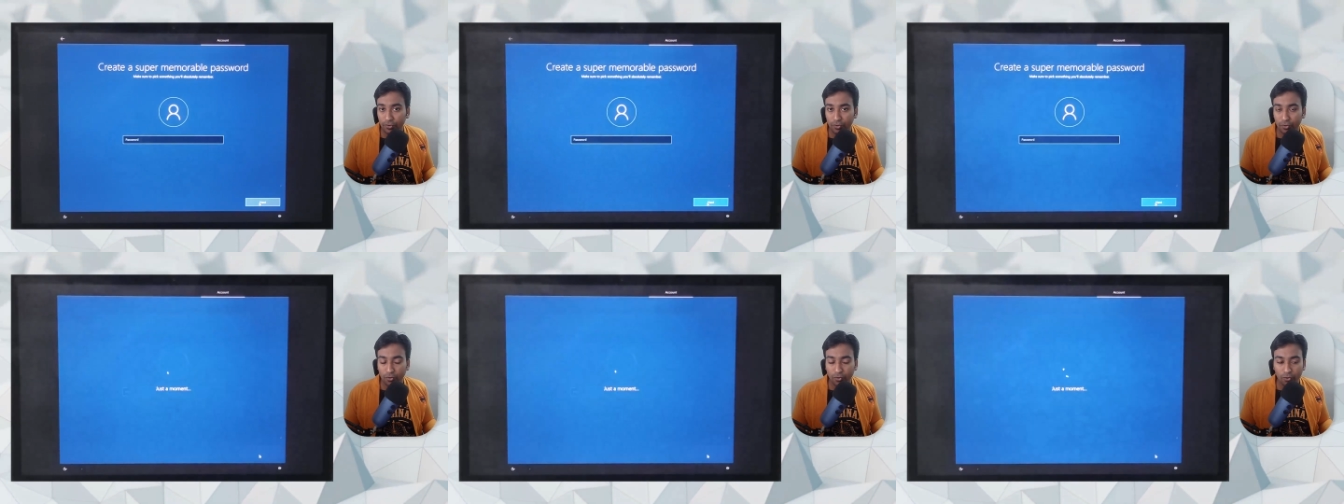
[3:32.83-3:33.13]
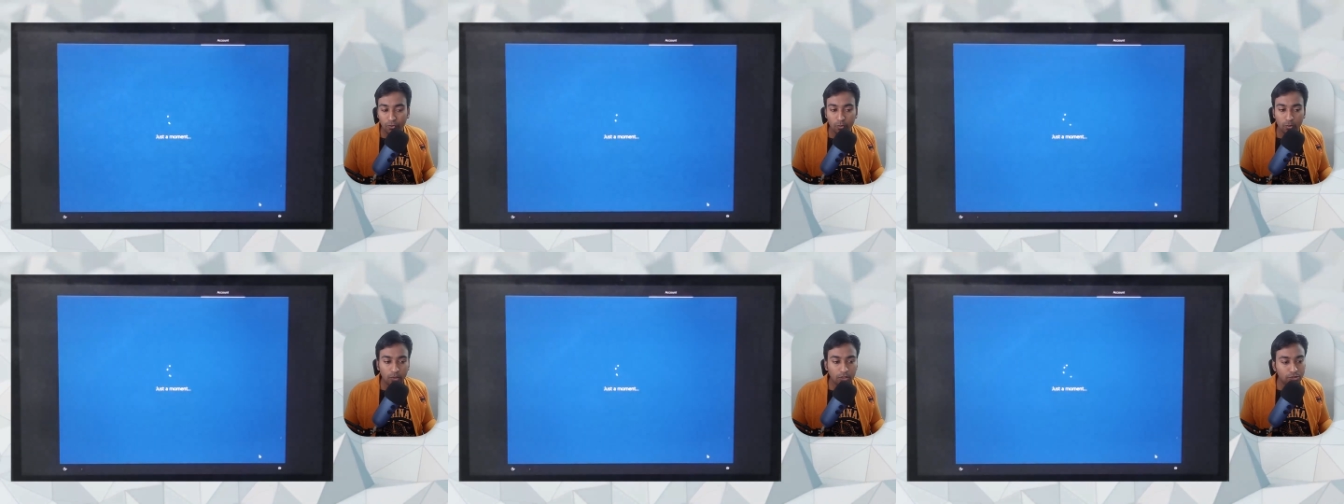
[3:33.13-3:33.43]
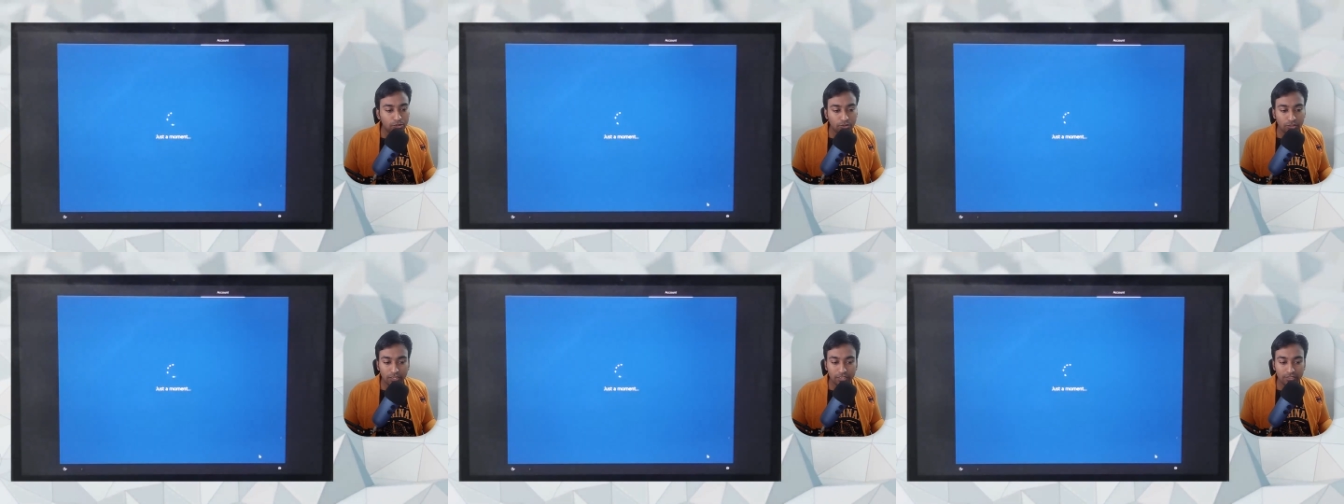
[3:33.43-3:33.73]
don't
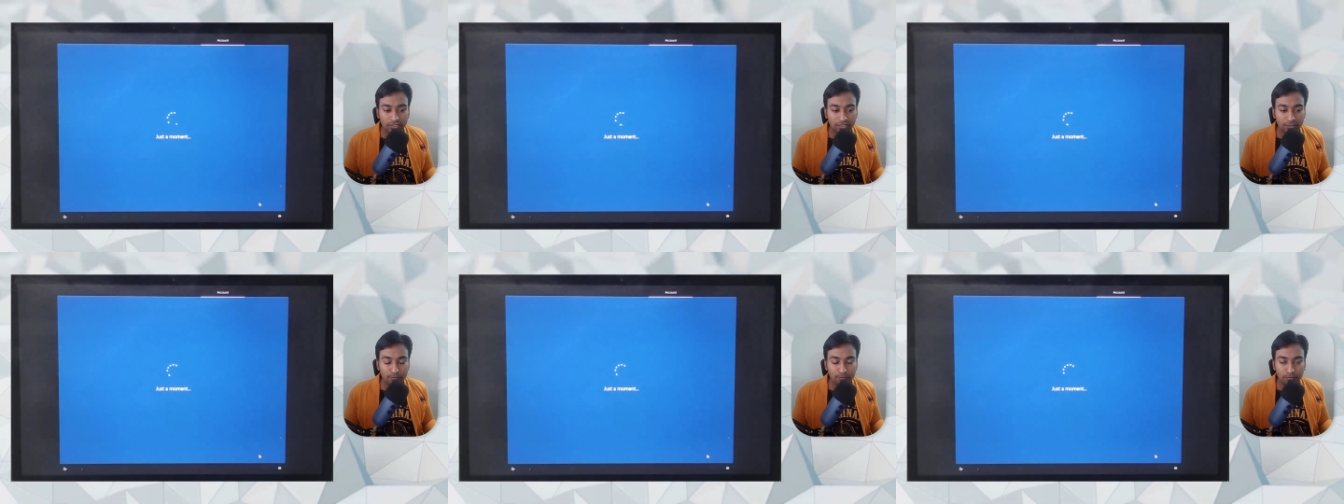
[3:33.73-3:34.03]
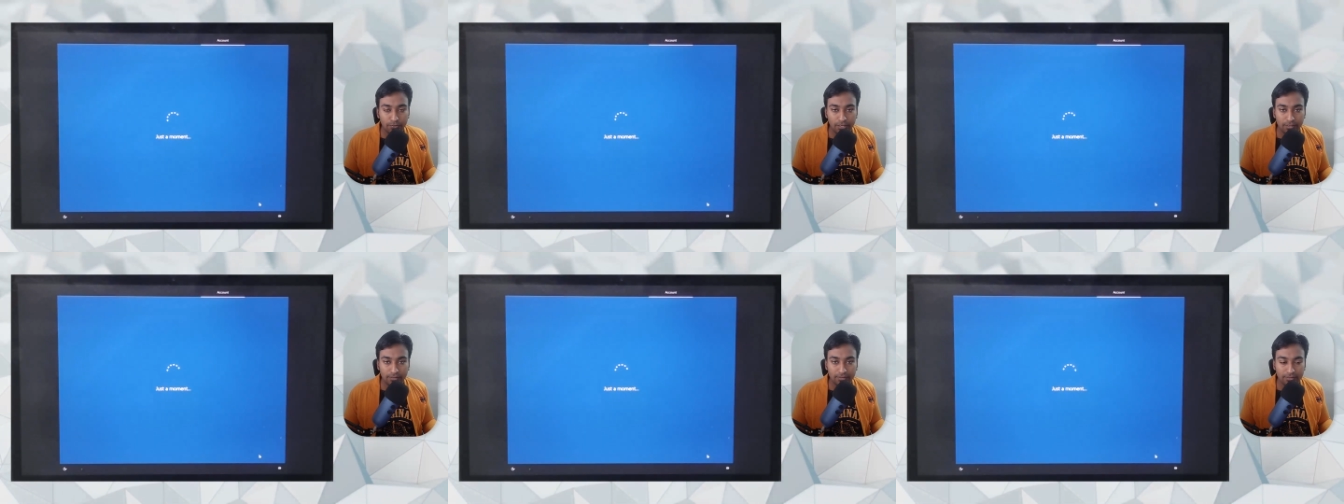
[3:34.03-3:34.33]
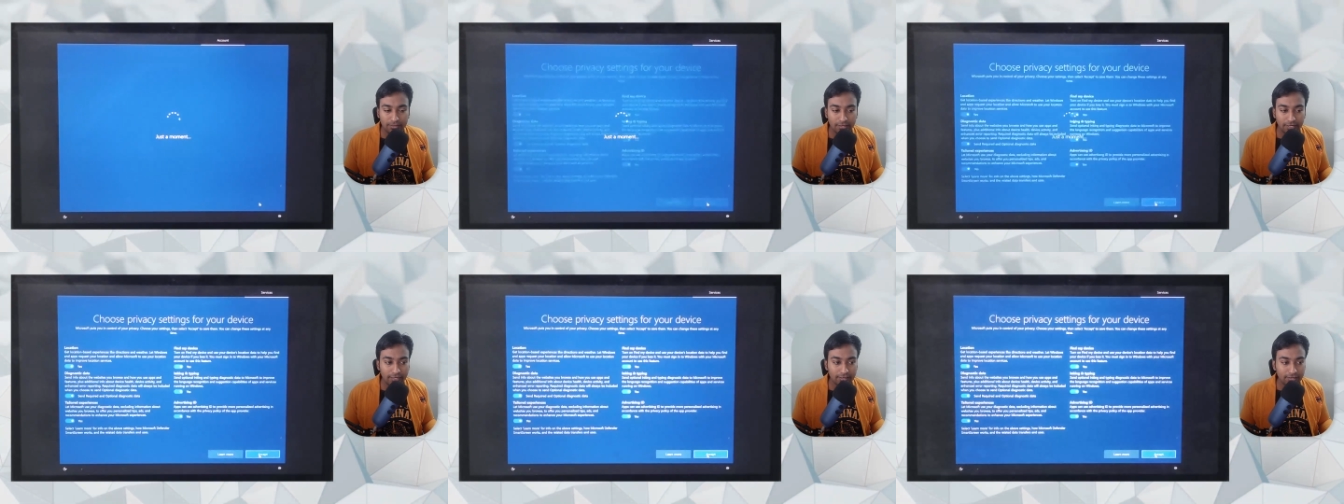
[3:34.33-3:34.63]
want, you can just
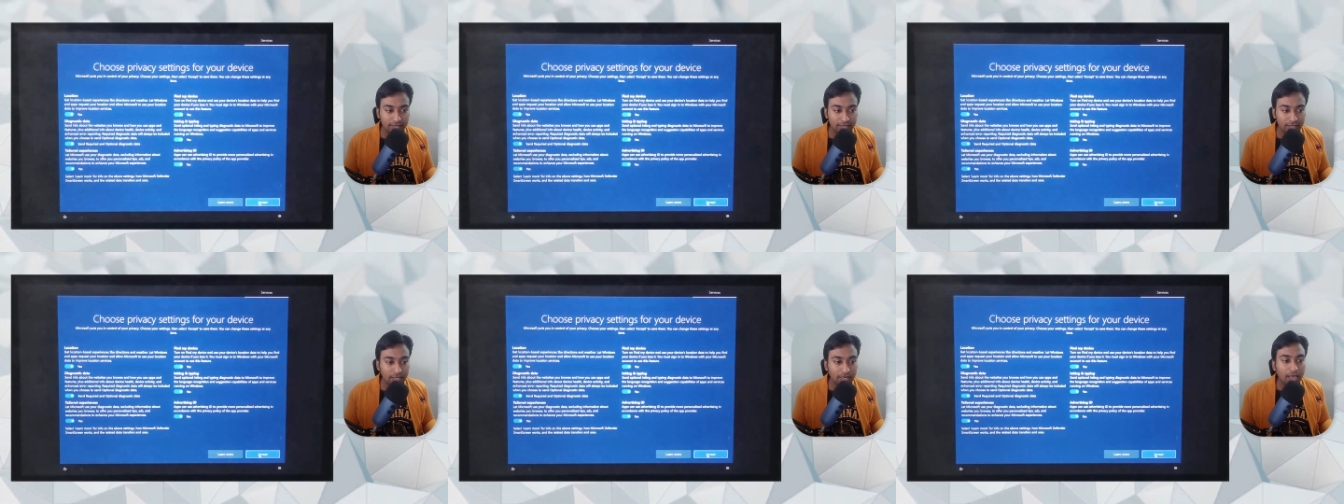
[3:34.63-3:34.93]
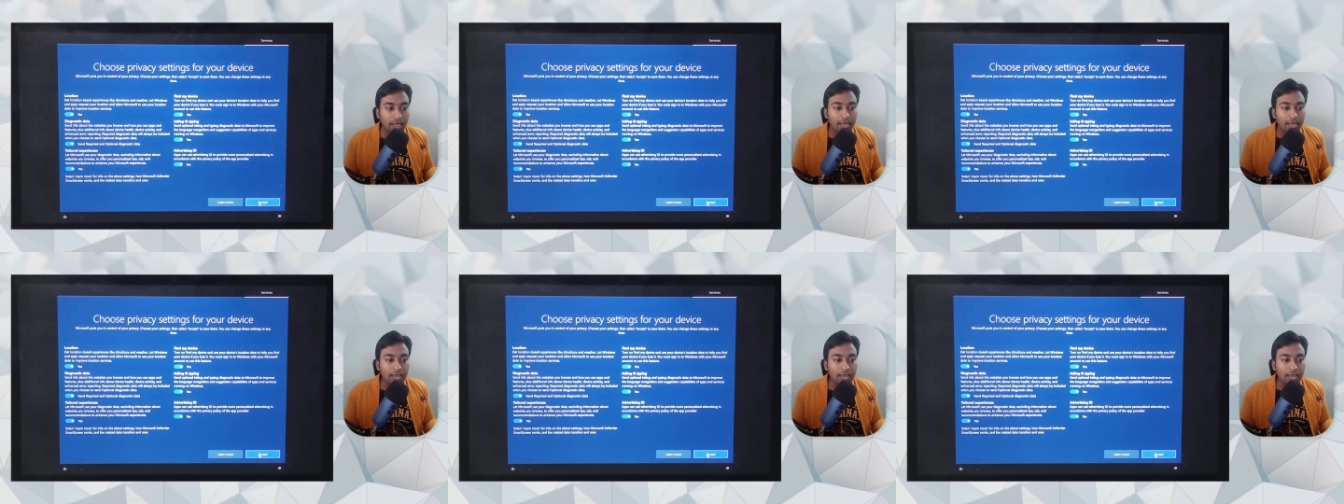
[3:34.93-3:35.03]
press next.